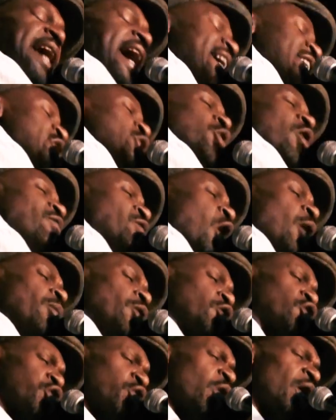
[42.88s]
tattoo of
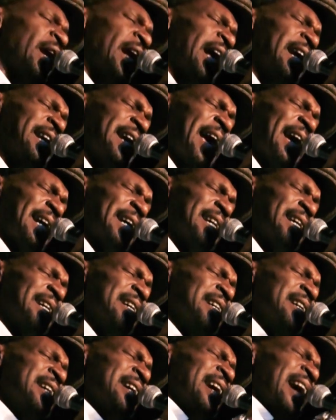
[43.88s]
Global Drew on her neck
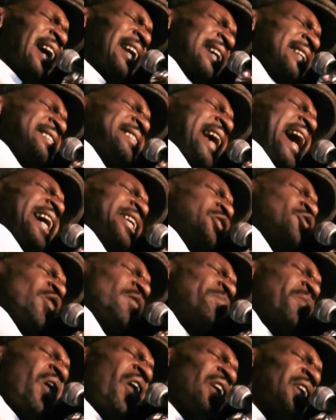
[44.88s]
and a
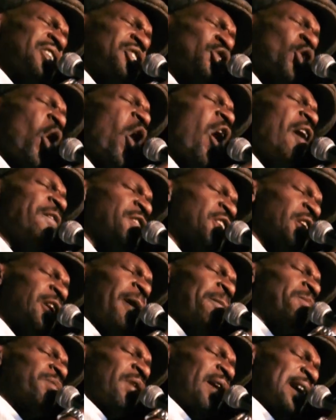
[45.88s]
tattoo of Marcus Garvey in
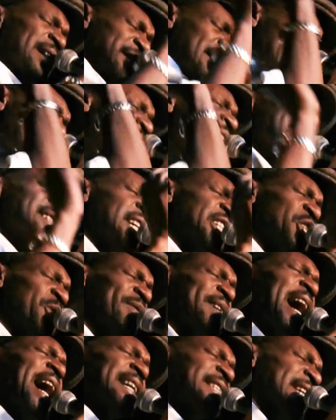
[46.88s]
her breast and says
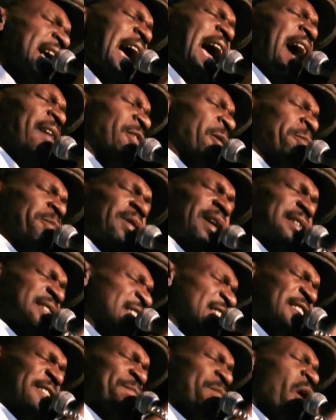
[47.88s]
you've got to have the
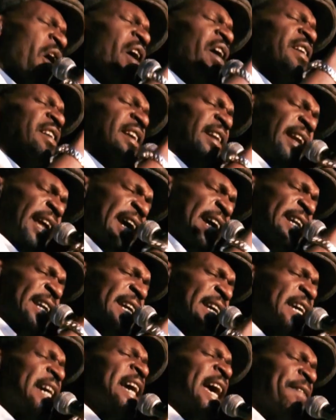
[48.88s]
presence of Martin
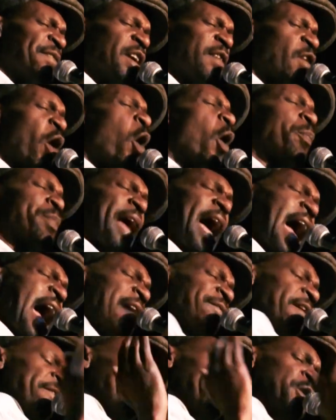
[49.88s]
Delaney if you ever hope to
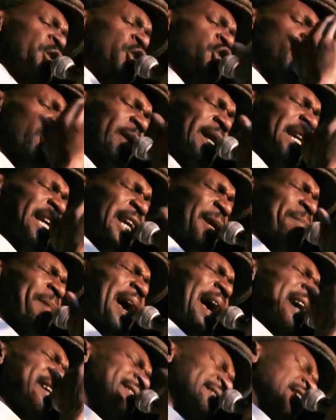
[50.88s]
have a future in getting
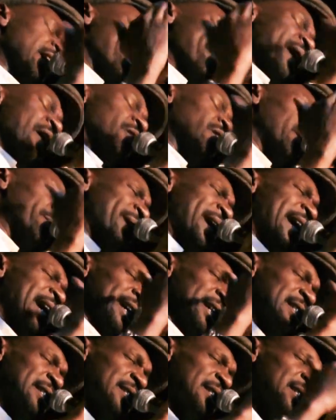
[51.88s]
past her Malcolm
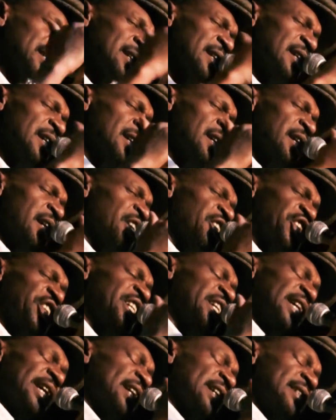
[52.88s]
X.
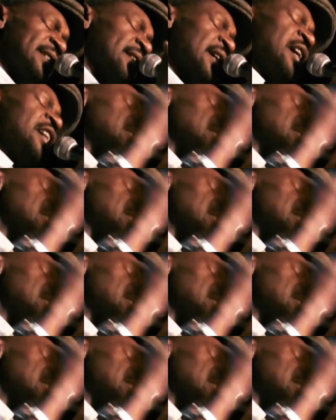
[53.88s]
She is